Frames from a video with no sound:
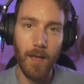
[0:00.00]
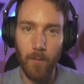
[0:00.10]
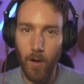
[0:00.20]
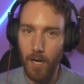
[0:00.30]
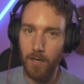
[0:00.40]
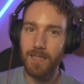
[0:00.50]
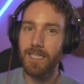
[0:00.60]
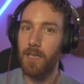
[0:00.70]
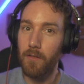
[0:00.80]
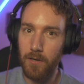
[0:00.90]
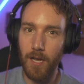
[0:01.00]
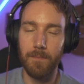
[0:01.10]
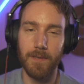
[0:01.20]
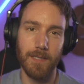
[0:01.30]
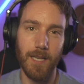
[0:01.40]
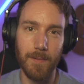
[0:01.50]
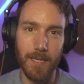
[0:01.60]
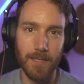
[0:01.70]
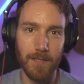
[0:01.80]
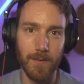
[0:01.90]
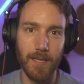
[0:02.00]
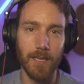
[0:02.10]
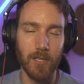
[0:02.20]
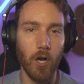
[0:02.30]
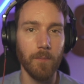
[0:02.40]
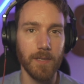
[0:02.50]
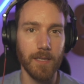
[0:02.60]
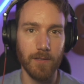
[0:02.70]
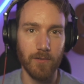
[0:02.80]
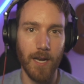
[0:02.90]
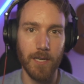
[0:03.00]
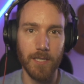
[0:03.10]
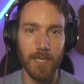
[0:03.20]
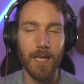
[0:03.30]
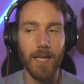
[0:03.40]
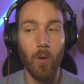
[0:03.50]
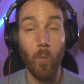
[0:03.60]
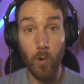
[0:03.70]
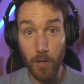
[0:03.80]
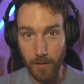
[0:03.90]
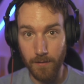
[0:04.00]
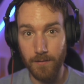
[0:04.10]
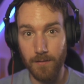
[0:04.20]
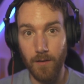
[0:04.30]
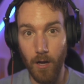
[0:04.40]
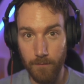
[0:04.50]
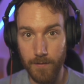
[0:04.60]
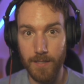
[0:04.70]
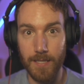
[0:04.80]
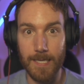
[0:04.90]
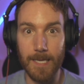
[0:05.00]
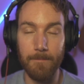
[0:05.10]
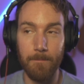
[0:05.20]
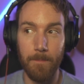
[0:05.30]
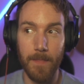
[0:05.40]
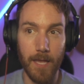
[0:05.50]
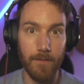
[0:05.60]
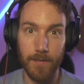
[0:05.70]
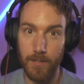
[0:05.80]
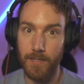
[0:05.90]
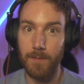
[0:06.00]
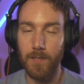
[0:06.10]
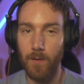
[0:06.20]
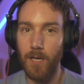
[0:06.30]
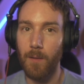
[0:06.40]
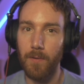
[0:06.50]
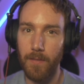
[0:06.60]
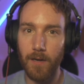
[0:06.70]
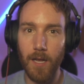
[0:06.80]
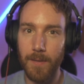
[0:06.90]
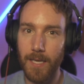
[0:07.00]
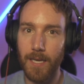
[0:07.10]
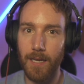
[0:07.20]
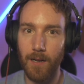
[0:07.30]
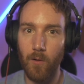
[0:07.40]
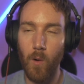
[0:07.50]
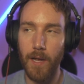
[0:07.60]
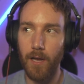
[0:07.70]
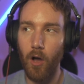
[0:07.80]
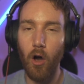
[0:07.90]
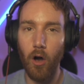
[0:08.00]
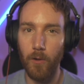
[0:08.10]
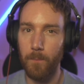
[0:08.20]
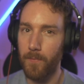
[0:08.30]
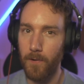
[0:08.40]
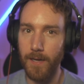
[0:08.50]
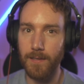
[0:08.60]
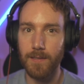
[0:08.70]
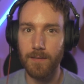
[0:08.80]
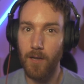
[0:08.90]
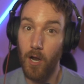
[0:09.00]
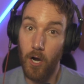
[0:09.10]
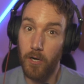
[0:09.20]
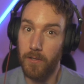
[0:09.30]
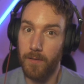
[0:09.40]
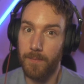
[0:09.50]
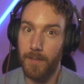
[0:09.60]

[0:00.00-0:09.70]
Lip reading: A lot of these other companies coming into it and copying the strategy works, obviously, if it just keeps going up, but they're coming in at quite a hot price, arguably,